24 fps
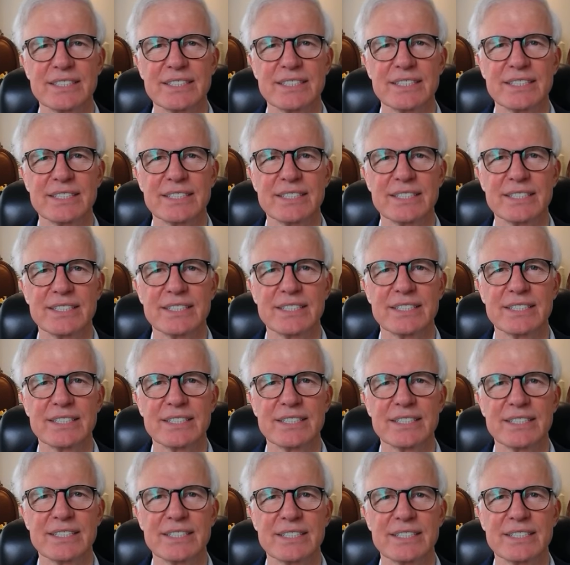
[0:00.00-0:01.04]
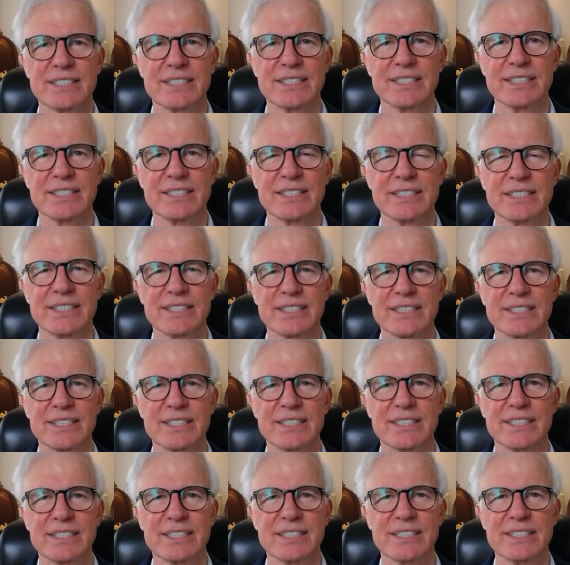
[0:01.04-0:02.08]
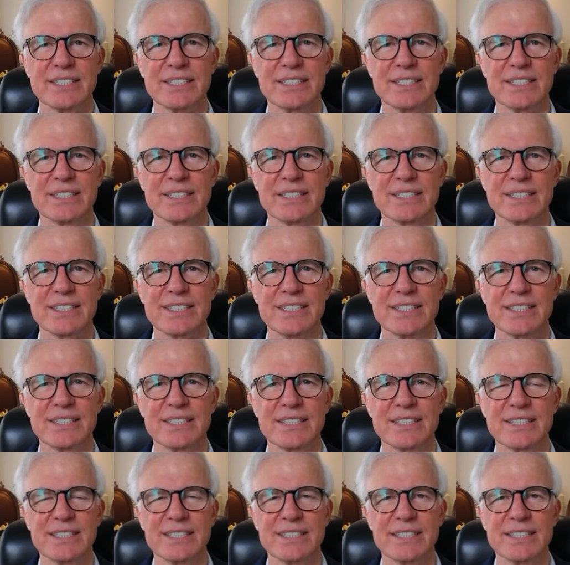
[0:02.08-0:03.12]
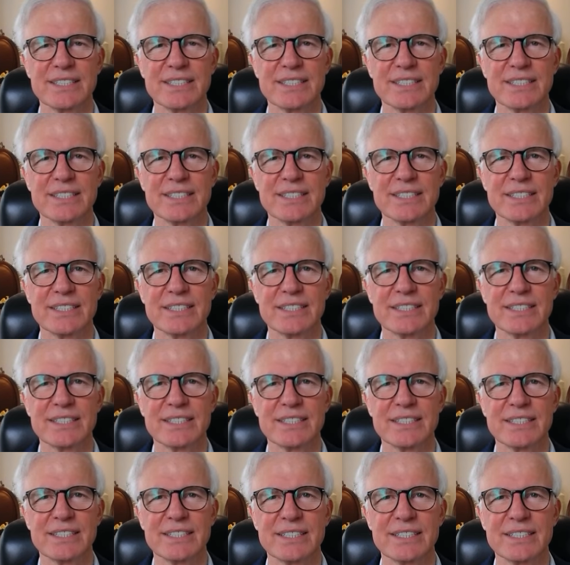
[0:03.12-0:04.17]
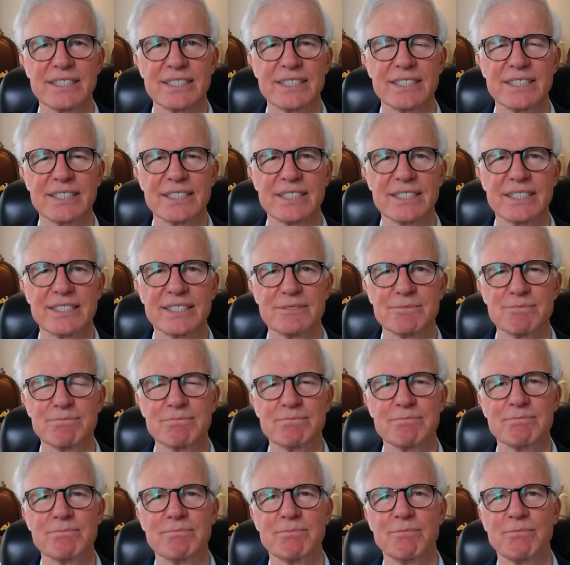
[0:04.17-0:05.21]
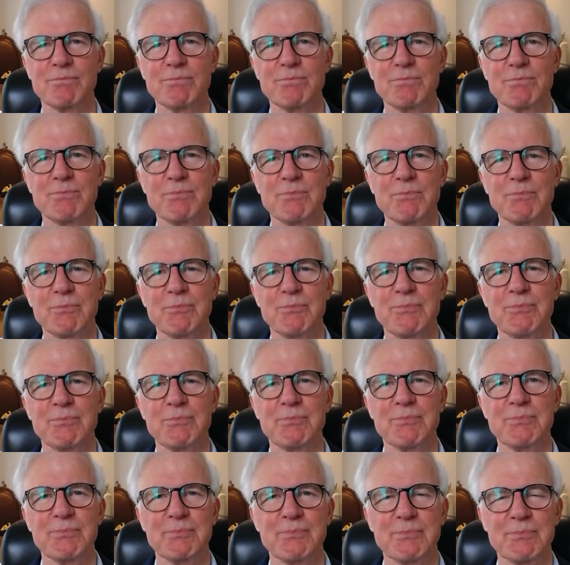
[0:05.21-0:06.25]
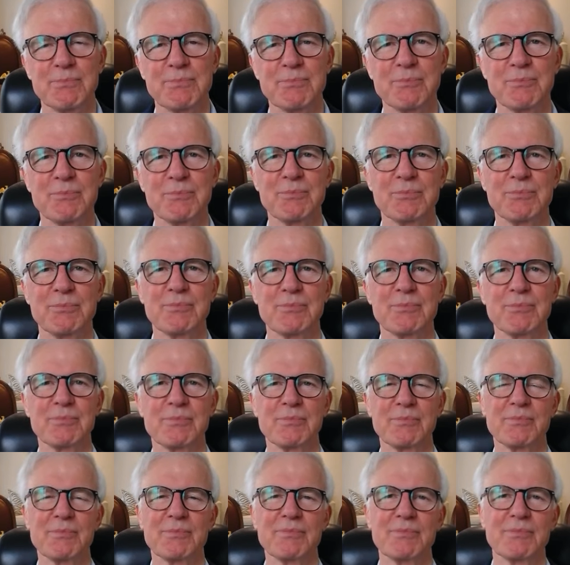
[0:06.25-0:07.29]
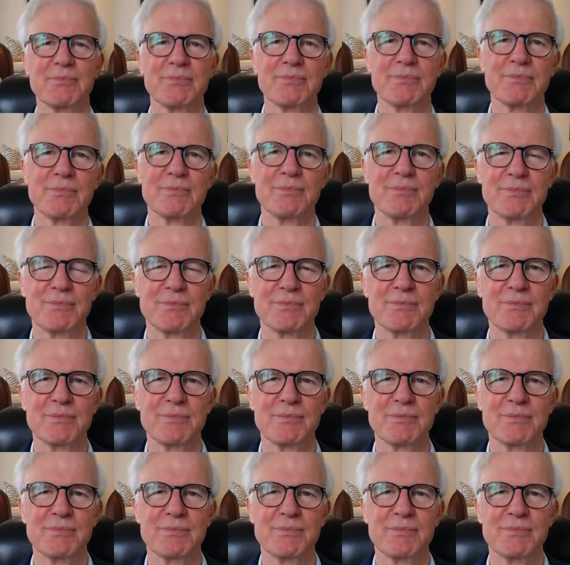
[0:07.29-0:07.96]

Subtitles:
[no speech]